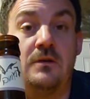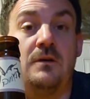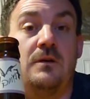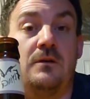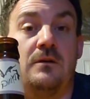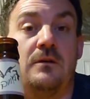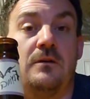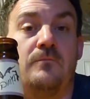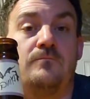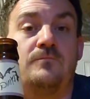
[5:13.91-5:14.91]

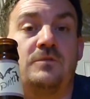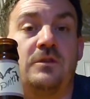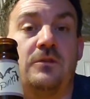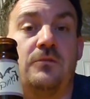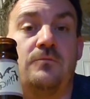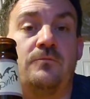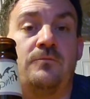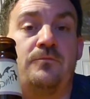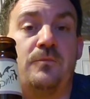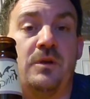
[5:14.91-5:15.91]
So,
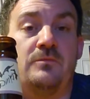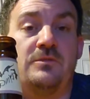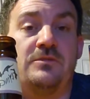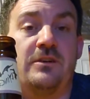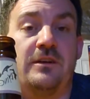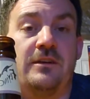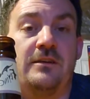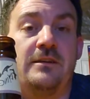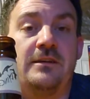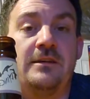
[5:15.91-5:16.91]
but I'm just trying
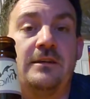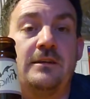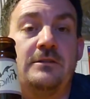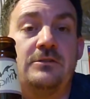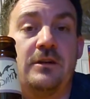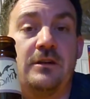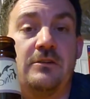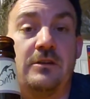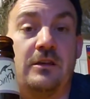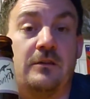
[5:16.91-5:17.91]
to
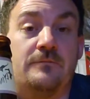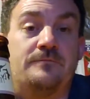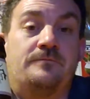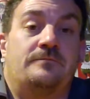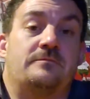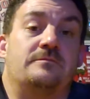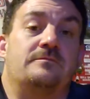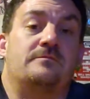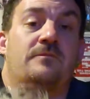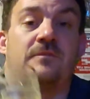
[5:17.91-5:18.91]
critique it,
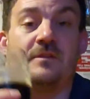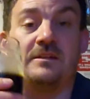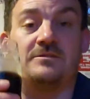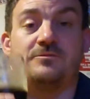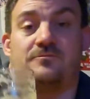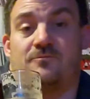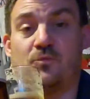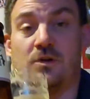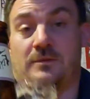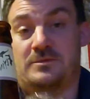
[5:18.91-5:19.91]
and that's
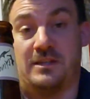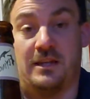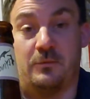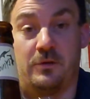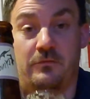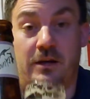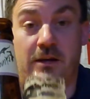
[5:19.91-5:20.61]
where I'm standing with it right